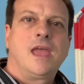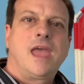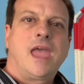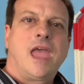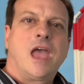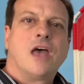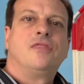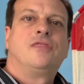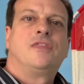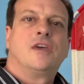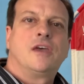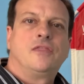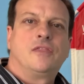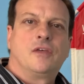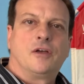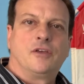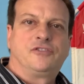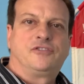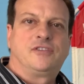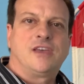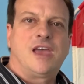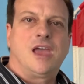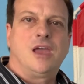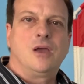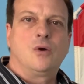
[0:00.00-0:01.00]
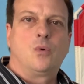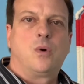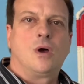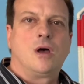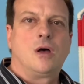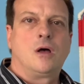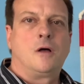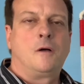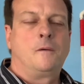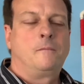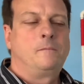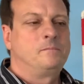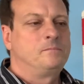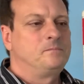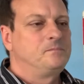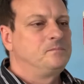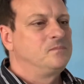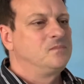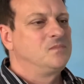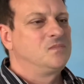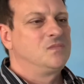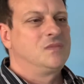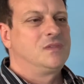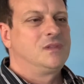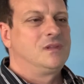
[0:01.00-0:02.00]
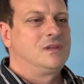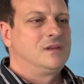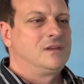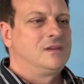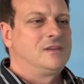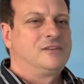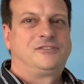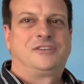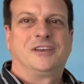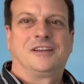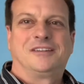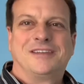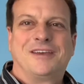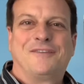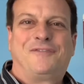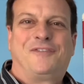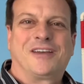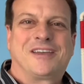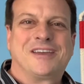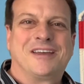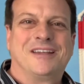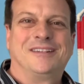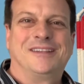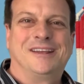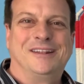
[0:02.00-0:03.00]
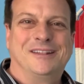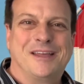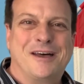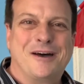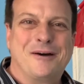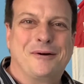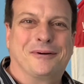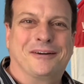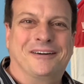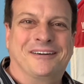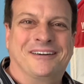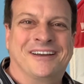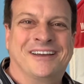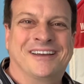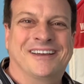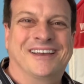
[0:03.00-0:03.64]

And then they'll say, well, significantly lower.